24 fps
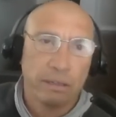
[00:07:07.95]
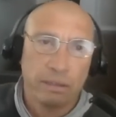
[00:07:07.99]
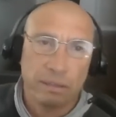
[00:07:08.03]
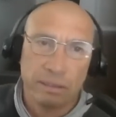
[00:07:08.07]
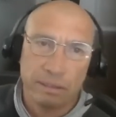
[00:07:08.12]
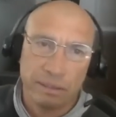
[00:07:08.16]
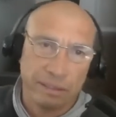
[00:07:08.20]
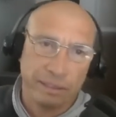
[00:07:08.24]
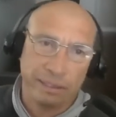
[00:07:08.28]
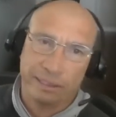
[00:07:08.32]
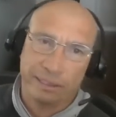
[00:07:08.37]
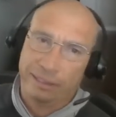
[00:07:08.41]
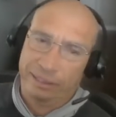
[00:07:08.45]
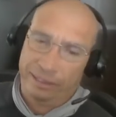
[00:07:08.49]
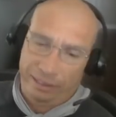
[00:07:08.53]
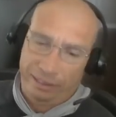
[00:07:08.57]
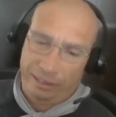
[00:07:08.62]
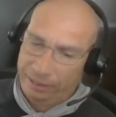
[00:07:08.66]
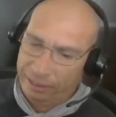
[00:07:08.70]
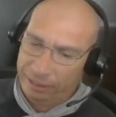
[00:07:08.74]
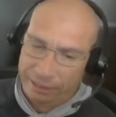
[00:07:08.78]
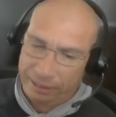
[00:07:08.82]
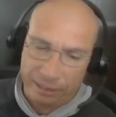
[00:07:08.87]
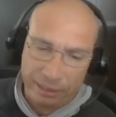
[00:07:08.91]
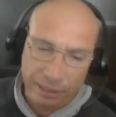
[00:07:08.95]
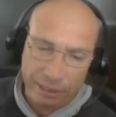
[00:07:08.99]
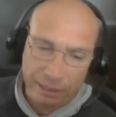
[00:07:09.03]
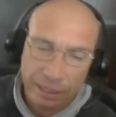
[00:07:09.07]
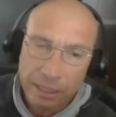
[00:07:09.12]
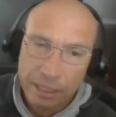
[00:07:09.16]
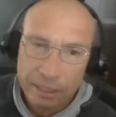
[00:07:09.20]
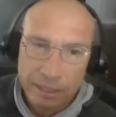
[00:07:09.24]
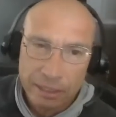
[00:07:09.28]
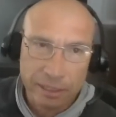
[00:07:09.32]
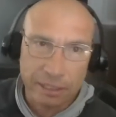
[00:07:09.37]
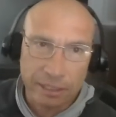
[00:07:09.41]

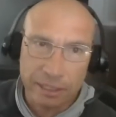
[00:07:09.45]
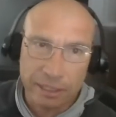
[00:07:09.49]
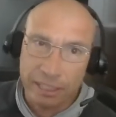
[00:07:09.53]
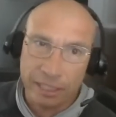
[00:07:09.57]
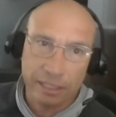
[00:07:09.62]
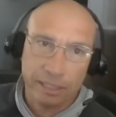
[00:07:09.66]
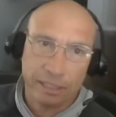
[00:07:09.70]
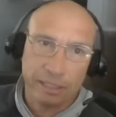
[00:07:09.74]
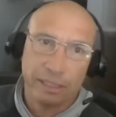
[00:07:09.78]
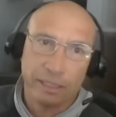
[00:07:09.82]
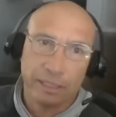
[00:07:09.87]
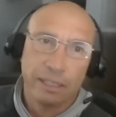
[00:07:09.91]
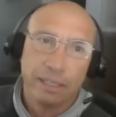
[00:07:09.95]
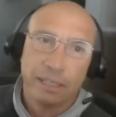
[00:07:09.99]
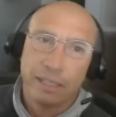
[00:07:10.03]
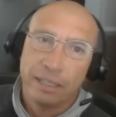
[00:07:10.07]
Six,